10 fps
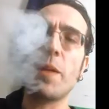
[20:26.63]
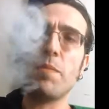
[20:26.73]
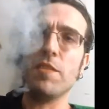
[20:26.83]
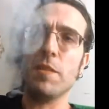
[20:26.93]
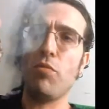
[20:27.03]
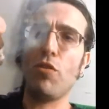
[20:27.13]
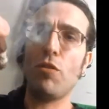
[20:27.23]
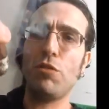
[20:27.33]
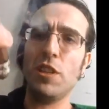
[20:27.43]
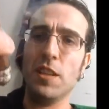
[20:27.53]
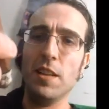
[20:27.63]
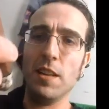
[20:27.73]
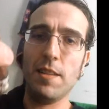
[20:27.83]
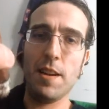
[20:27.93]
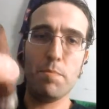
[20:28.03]
Maybe it's approaching
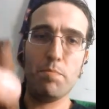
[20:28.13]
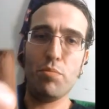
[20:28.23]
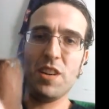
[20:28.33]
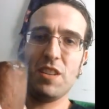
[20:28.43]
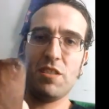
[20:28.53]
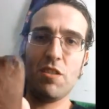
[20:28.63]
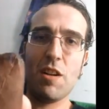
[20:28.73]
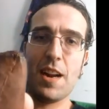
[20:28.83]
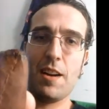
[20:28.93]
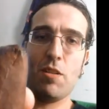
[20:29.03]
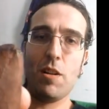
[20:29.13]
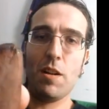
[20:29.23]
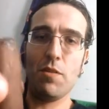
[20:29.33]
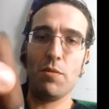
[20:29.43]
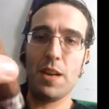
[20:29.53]
the tip, but it's not
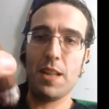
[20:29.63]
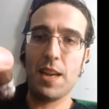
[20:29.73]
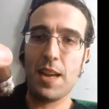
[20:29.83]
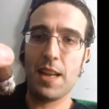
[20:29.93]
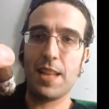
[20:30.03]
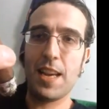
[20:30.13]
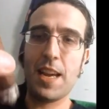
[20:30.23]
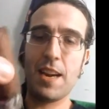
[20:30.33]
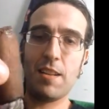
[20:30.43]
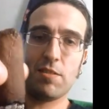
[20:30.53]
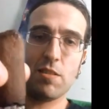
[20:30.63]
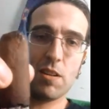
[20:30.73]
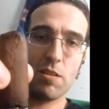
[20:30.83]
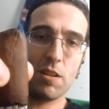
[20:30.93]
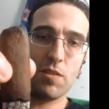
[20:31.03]
all the way there yet. The heat is
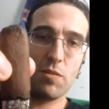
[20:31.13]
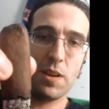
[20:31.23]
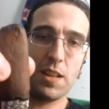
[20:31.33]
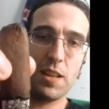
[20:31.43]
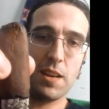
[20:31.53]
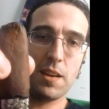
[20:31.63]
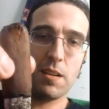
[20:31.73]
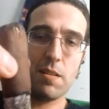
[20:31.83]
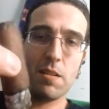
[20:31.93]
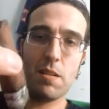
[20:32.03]
not all the way there.